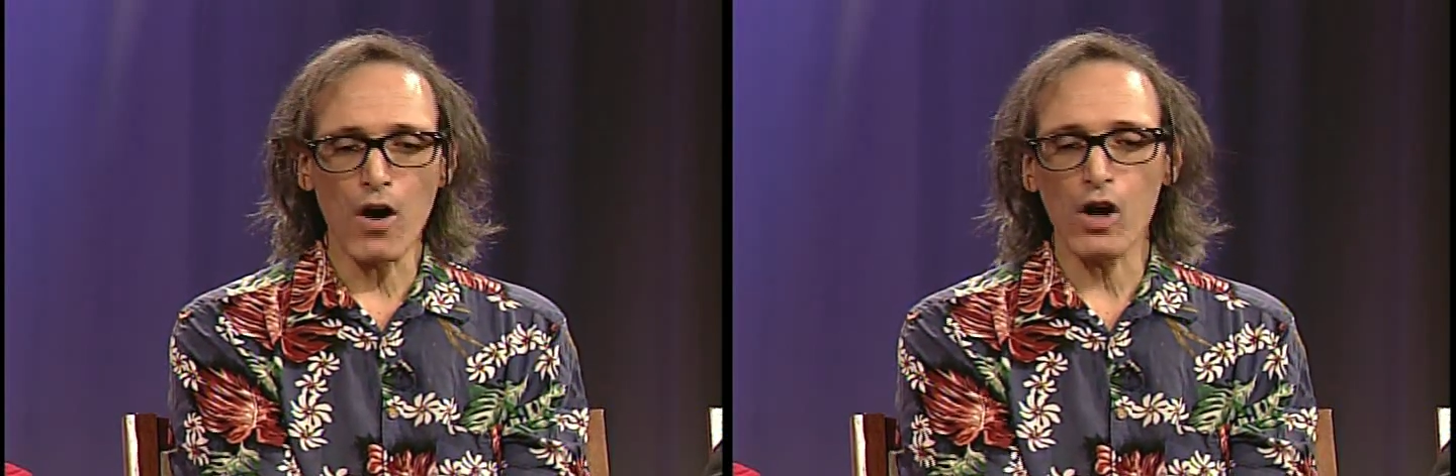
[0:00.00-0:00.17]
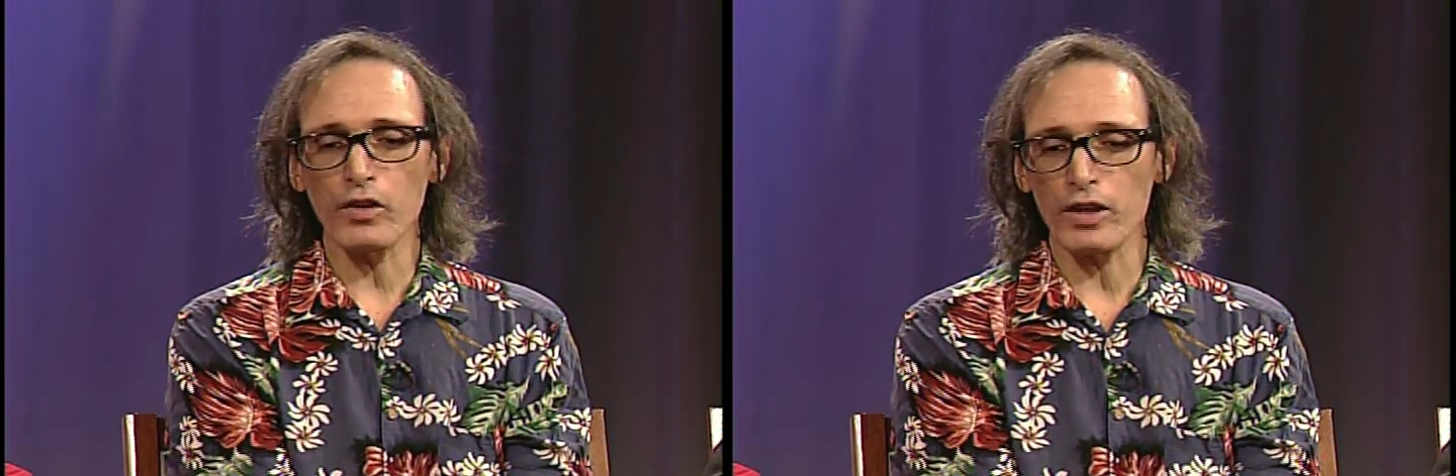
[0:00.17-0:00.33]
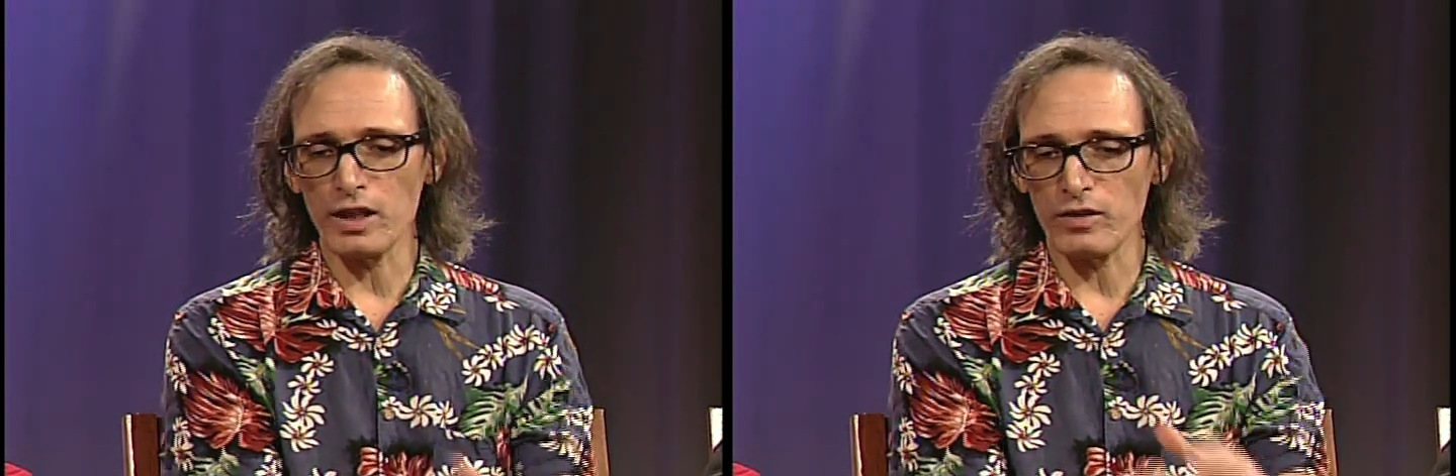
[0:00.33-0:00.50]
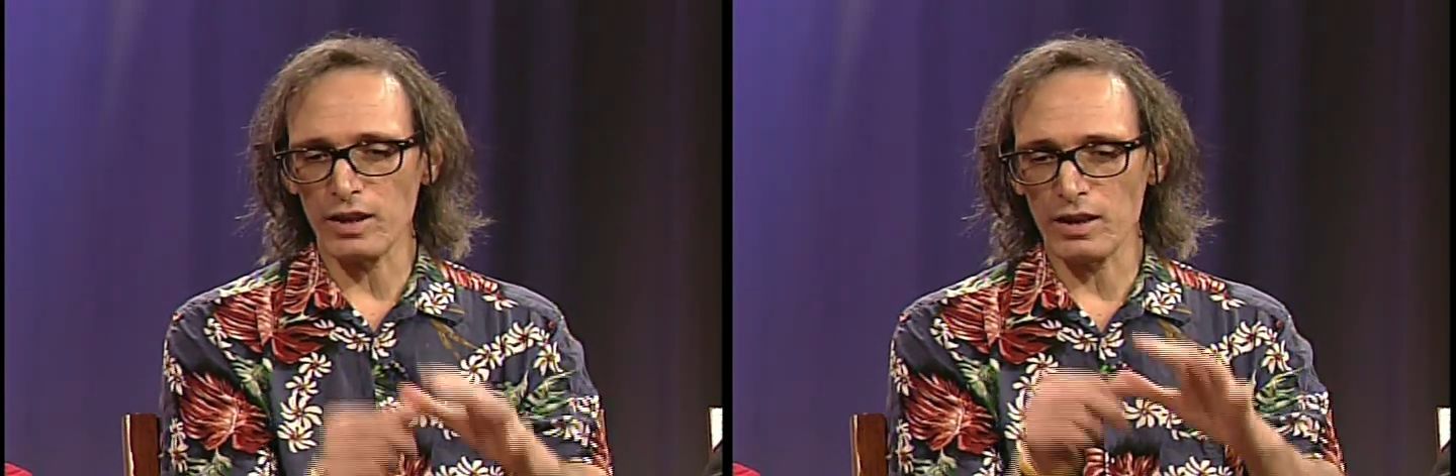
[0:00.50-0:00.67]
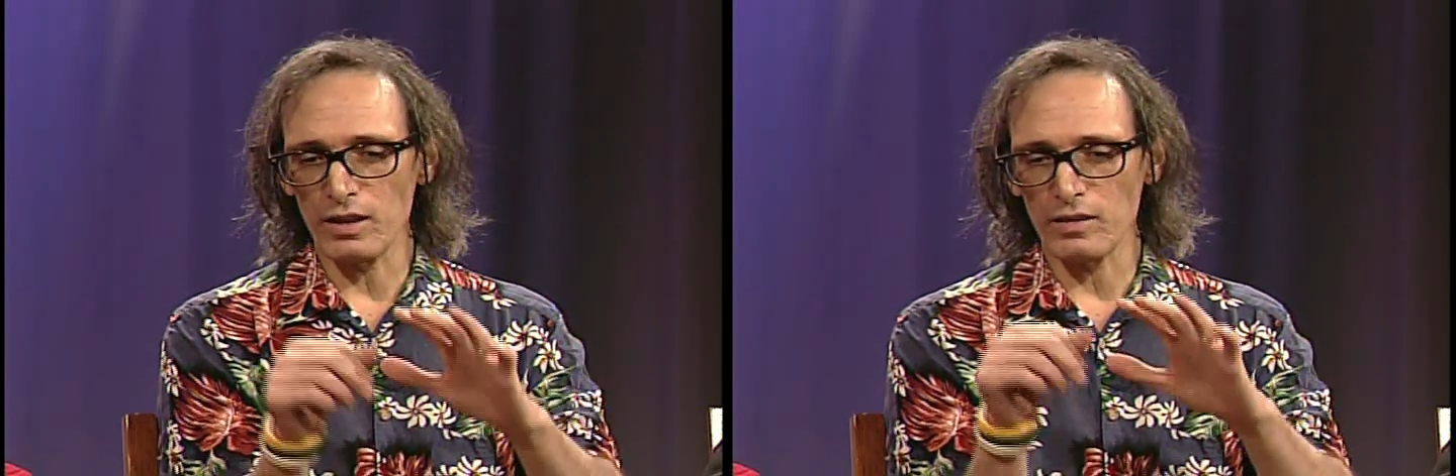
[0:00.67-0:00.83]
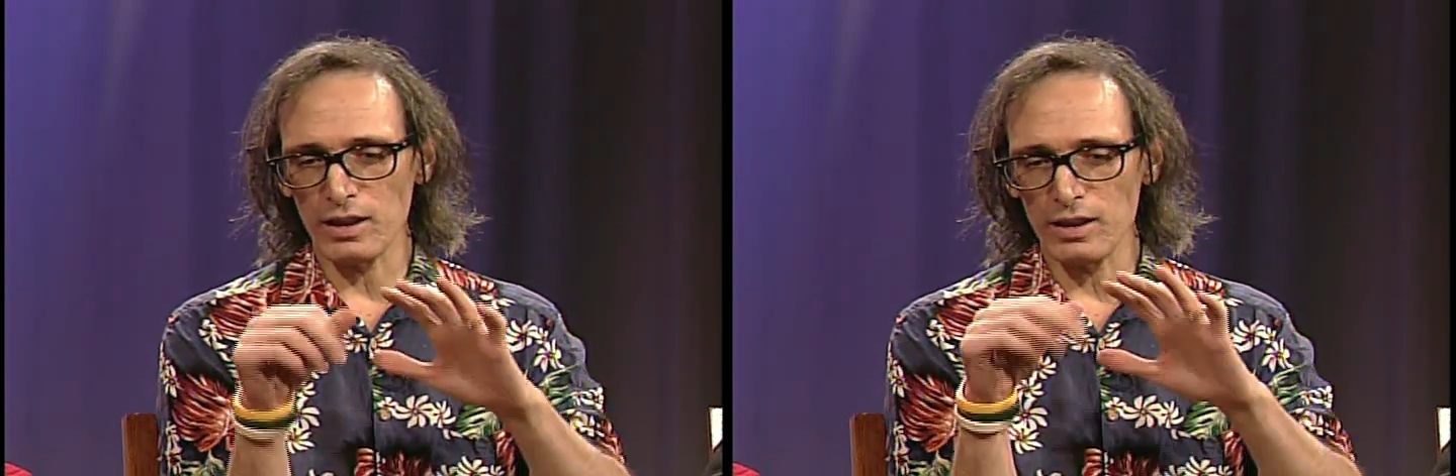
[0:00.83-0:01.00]
all
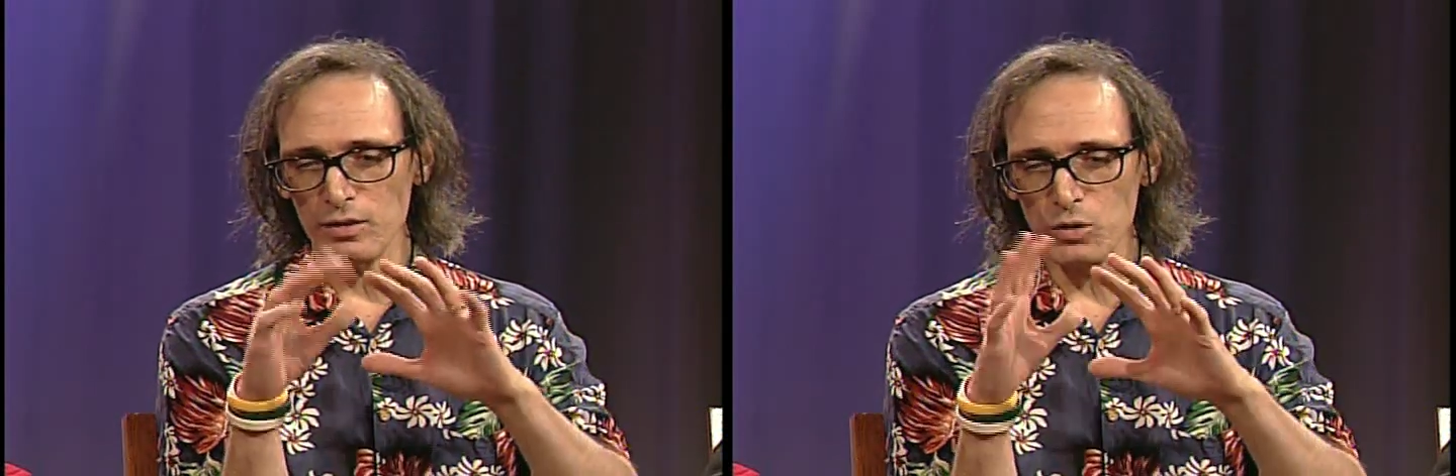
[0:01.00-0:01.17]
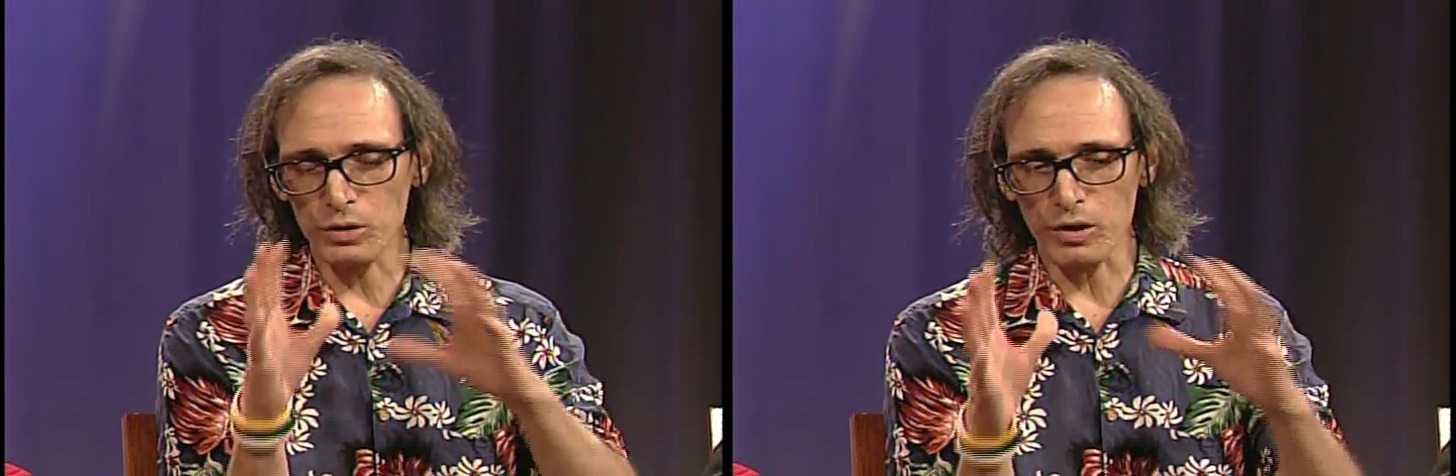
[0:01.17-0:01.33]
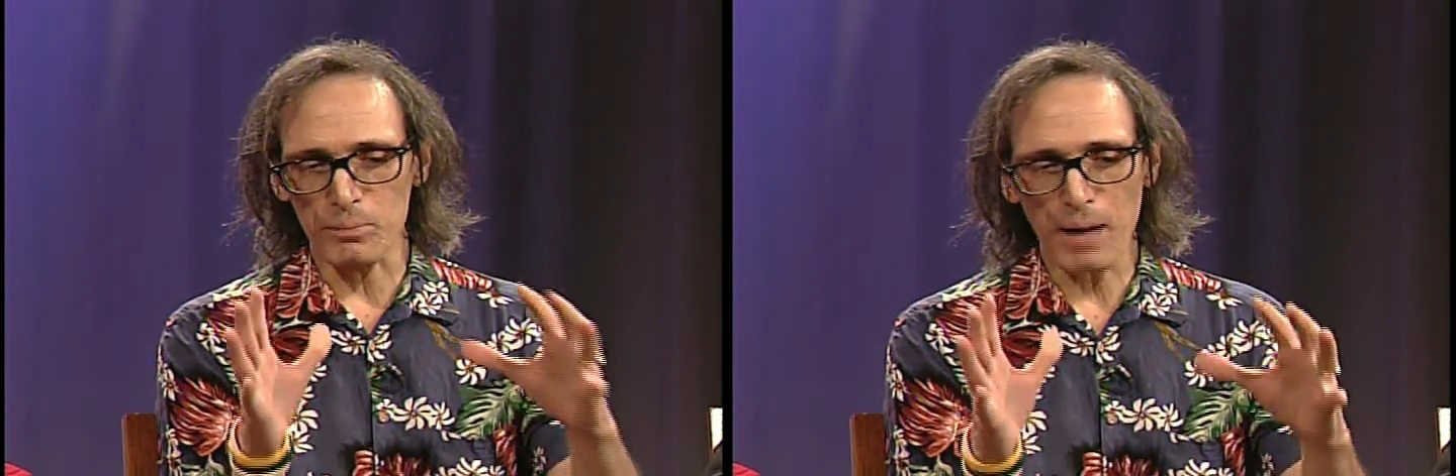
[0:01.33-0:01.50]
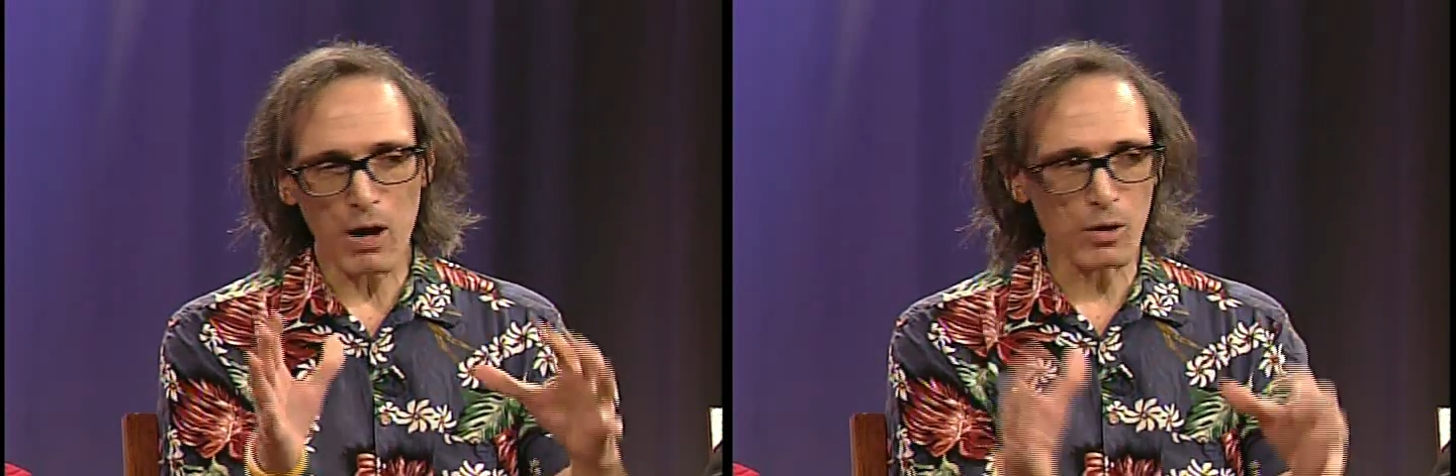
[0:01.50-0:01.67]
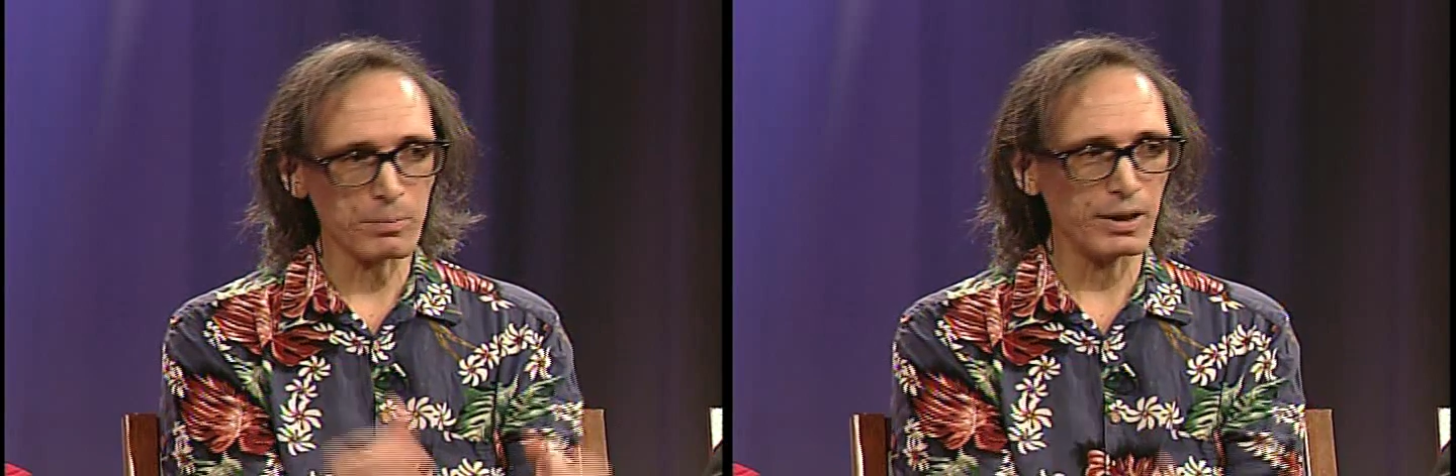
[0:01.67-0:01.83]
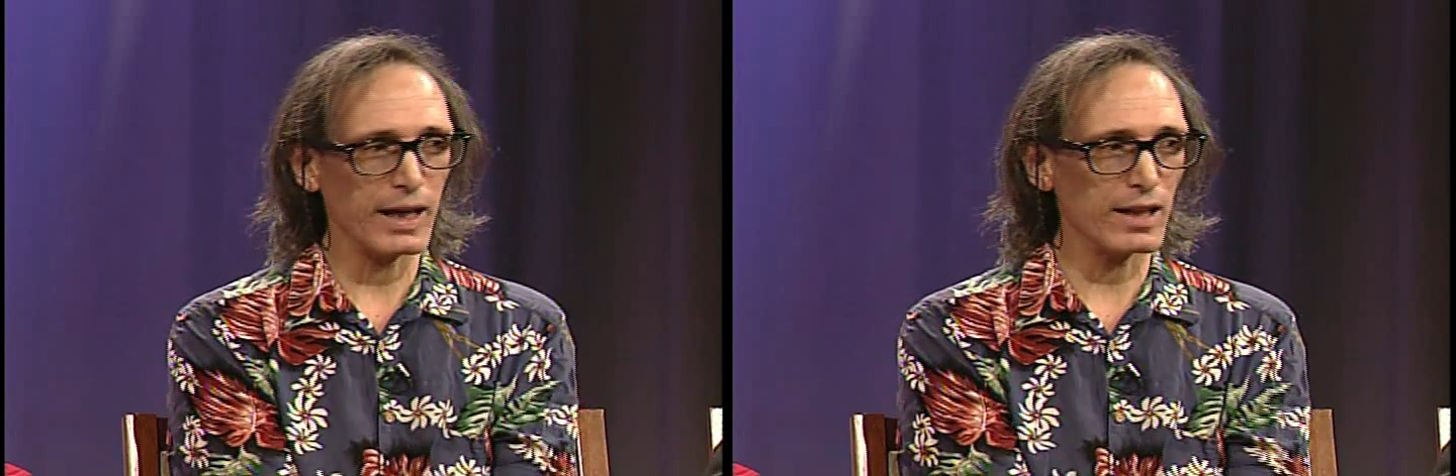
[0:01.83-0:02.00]
the nuclear
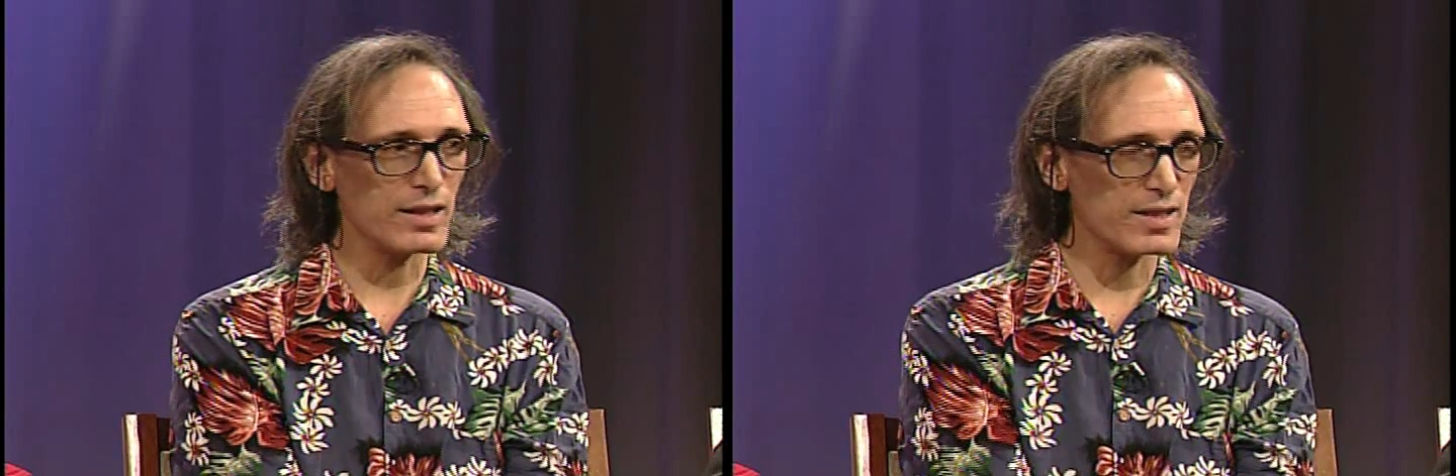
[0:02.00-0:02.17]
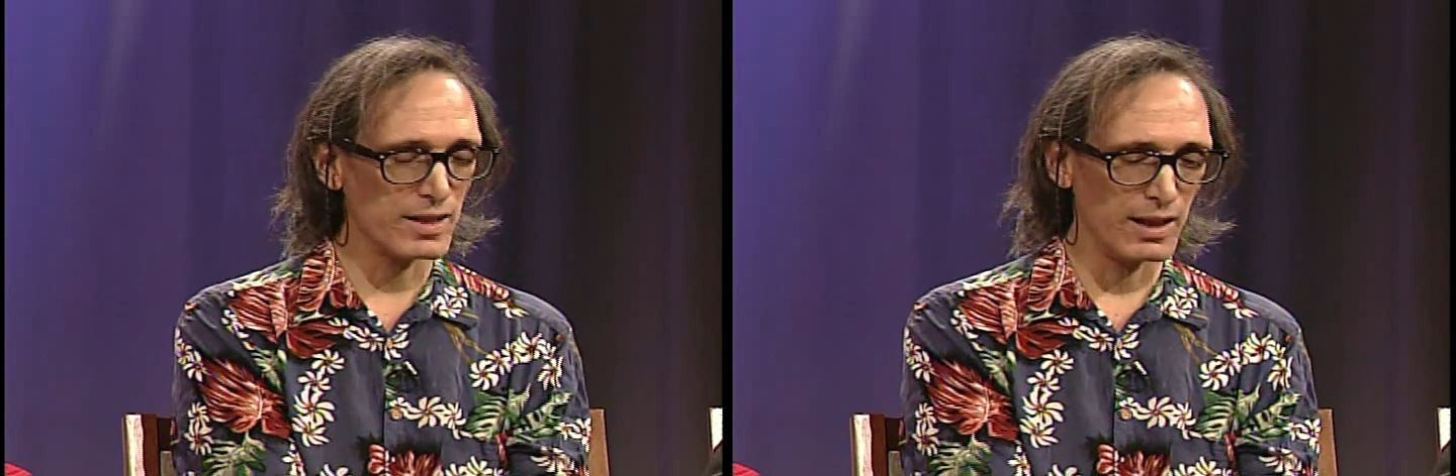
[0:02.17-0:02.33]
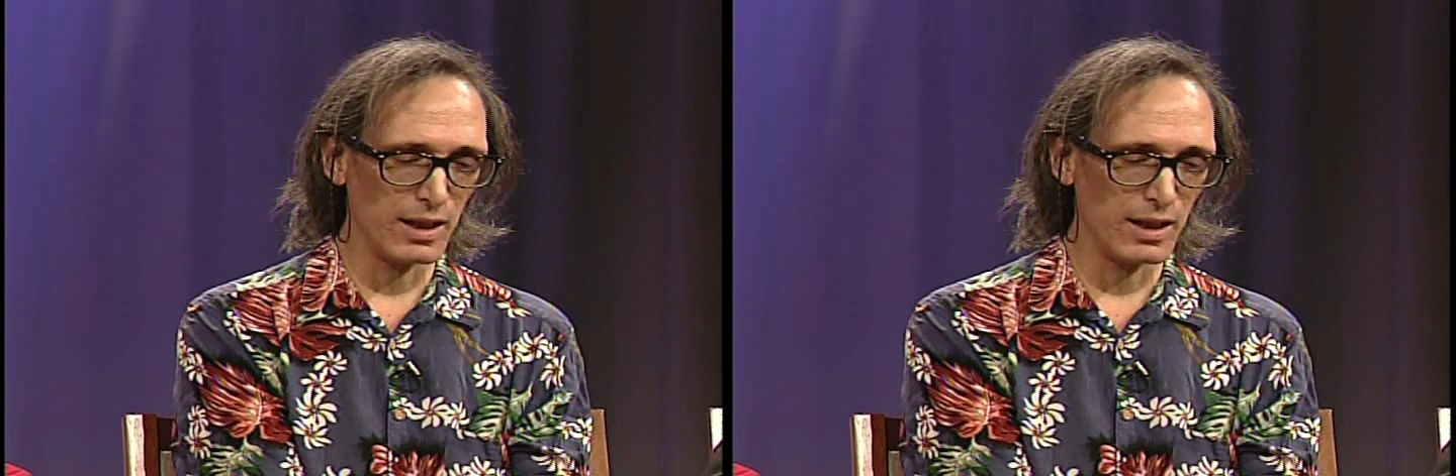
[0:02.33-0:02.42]
power plants